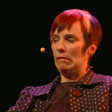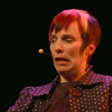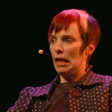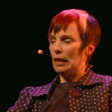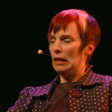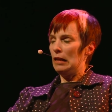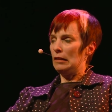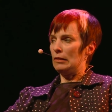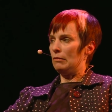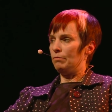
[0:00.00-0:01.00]
and
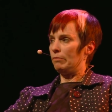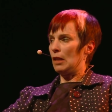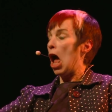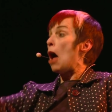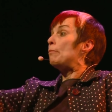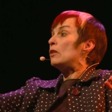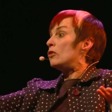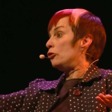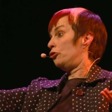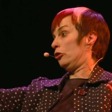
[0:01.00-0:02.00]
it's a
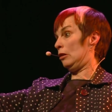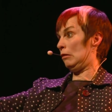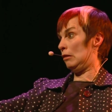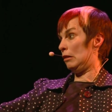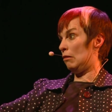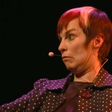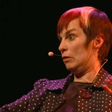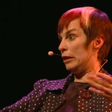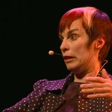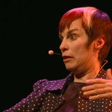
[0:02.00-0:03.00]
composition
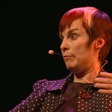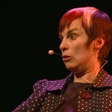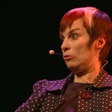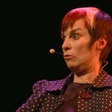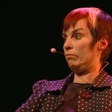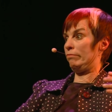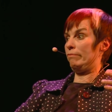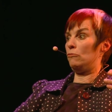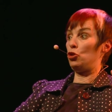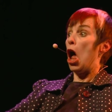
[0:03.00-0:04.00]
only in the most
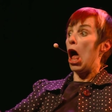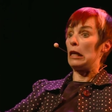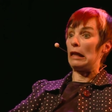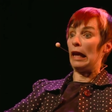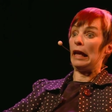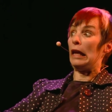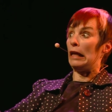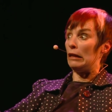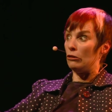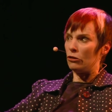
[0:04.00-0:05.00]
John
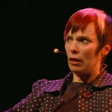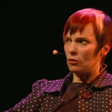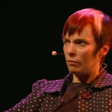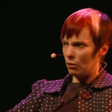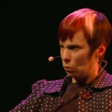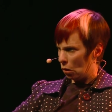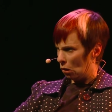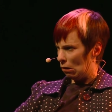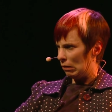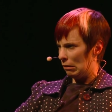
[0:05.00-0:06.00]
Cage sense of the word.